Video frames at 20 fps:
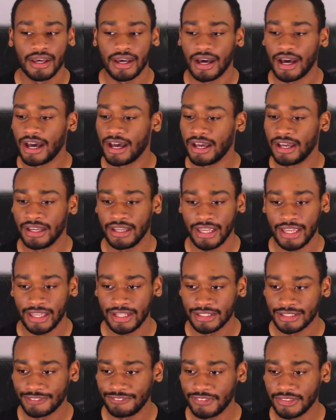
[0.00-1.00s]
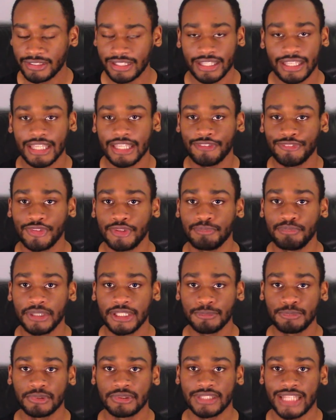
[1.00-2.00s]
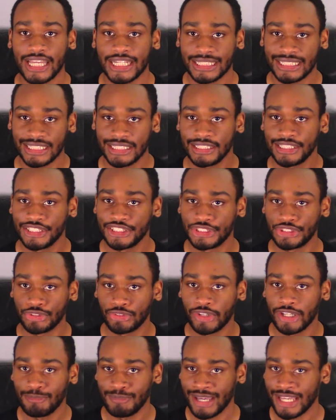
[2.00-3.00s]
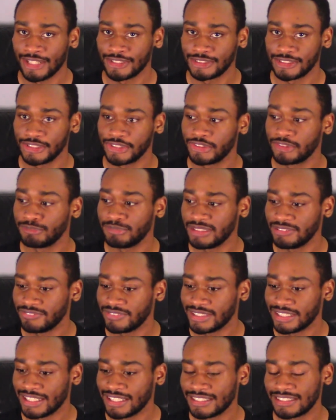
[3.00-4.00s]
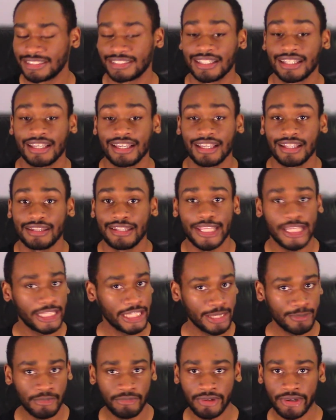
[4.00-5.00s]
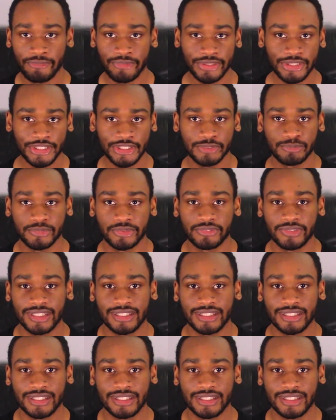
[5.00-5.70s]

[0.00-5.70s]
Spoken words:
I feel like even people that didn't enjoy Man of Steel and BVS, they came around with this movie.